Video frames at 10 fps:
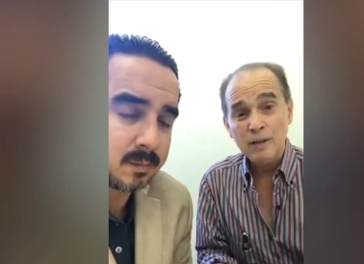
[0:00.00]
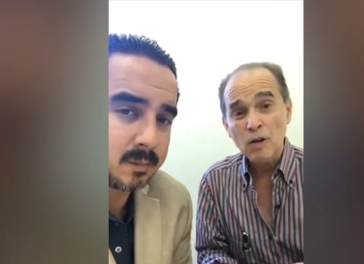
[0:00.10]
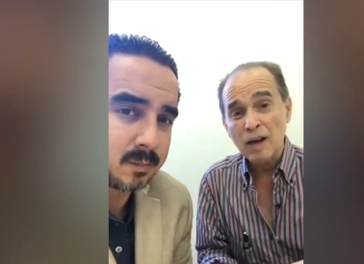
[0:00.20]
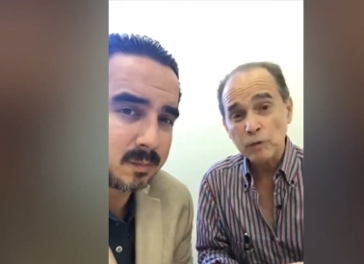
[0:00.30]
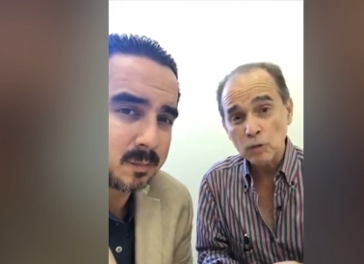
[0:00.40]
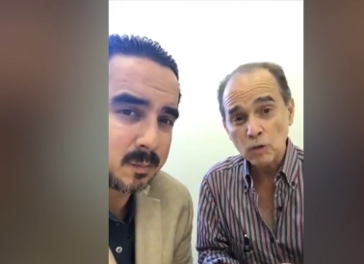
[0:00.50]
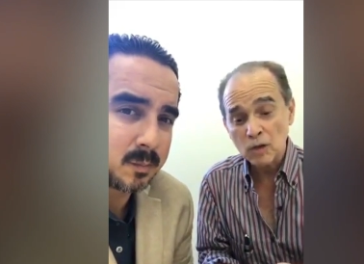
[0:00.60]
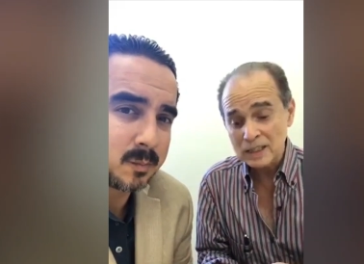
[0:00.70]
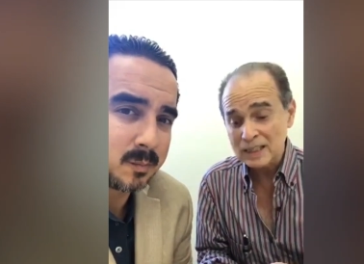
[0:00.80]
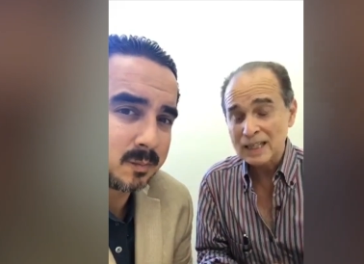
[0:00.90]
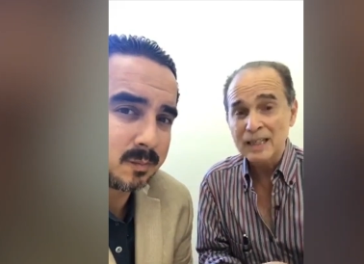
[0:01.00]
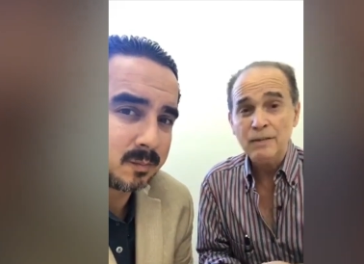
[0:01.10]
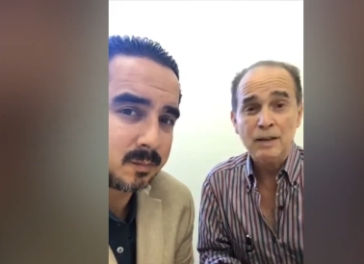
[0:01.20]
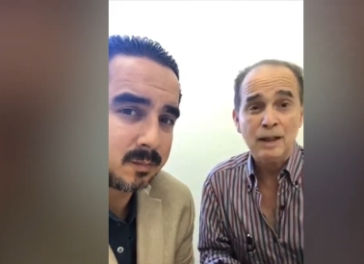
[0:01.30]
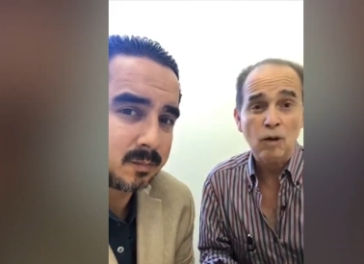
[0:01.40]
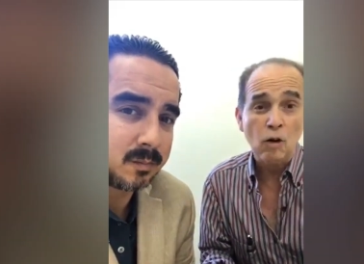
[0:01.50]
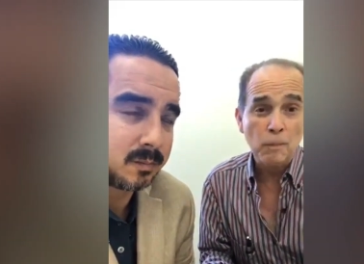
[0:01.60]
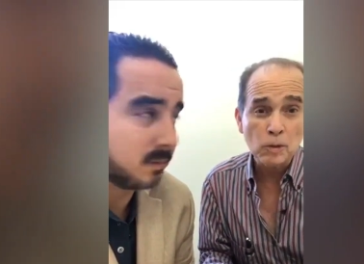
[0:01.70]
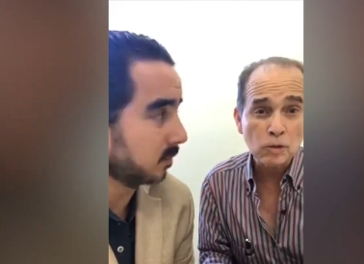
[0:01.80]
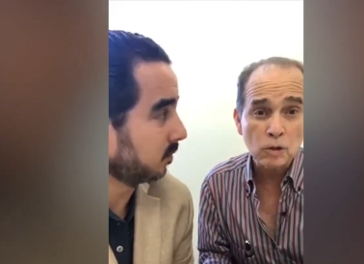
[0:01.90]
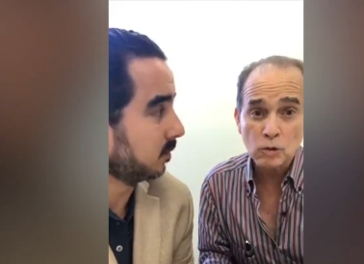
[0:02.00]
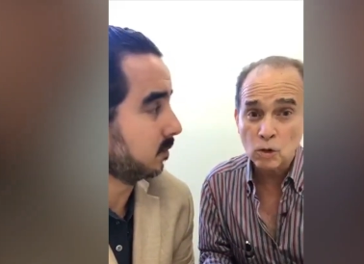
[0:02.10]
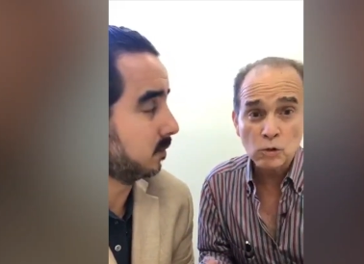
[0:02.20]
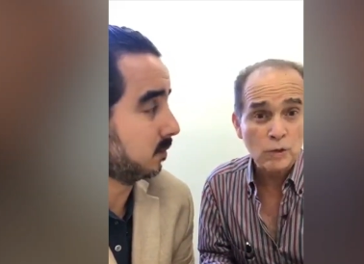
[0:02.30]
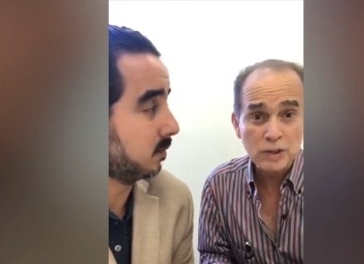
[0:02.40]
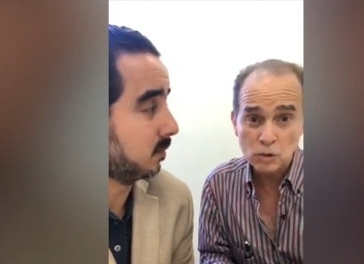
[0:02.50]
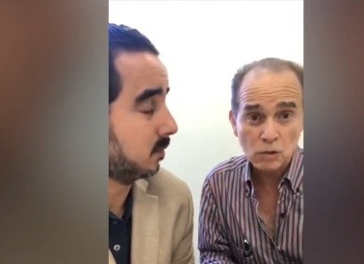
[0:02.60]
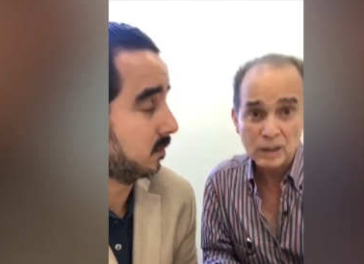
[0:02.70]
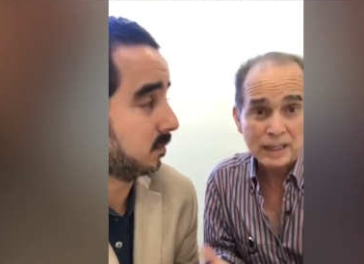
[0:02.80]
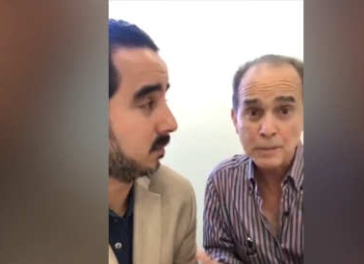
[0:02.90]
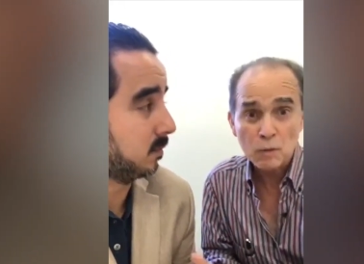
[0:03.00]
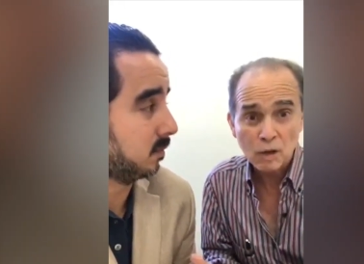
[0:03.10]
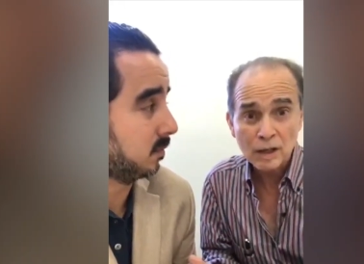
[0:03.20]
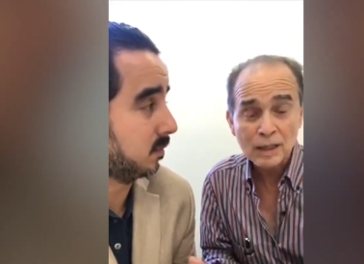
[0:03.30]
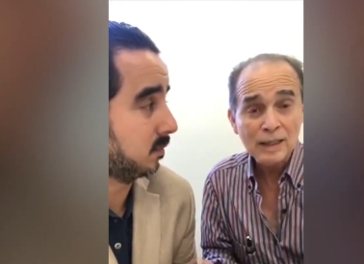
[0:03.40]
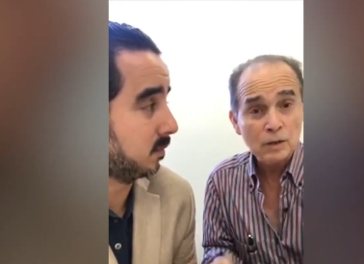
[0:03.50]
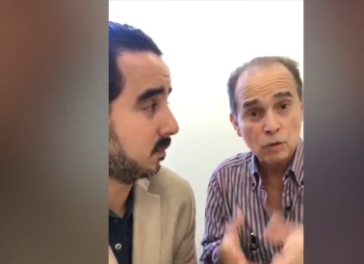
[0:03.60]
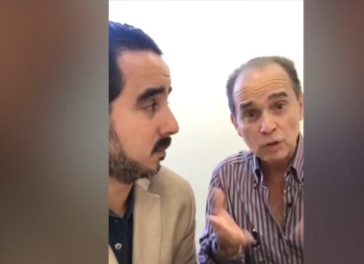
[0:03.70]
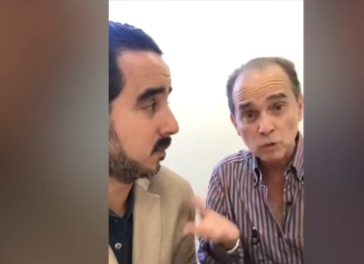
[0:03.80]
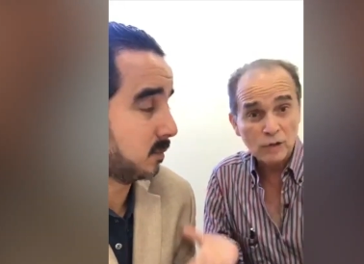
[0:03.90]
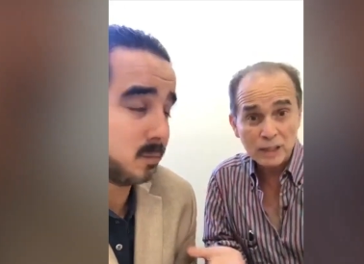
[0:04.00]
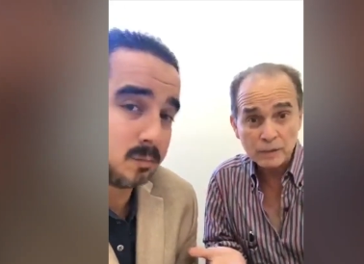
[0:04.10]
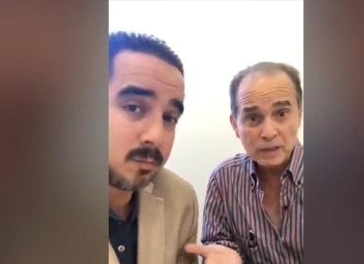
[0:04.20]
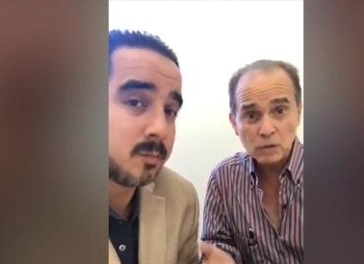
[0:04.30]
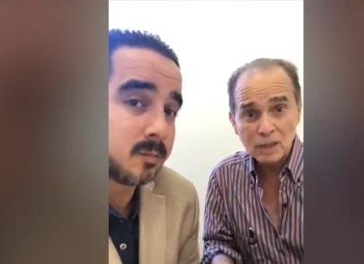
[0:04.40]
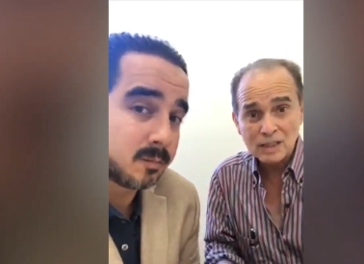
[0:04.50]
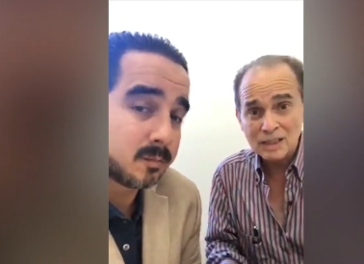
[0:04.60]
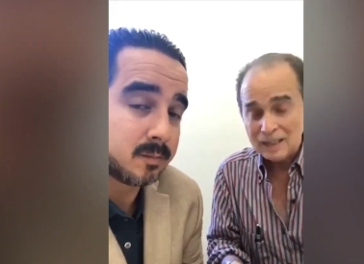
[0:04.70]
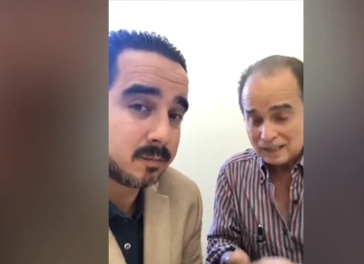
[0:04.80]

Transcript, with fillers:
Speaker 1: You have to notice that if, eh, couples don't talk to each other anymore. You went to any restaurant,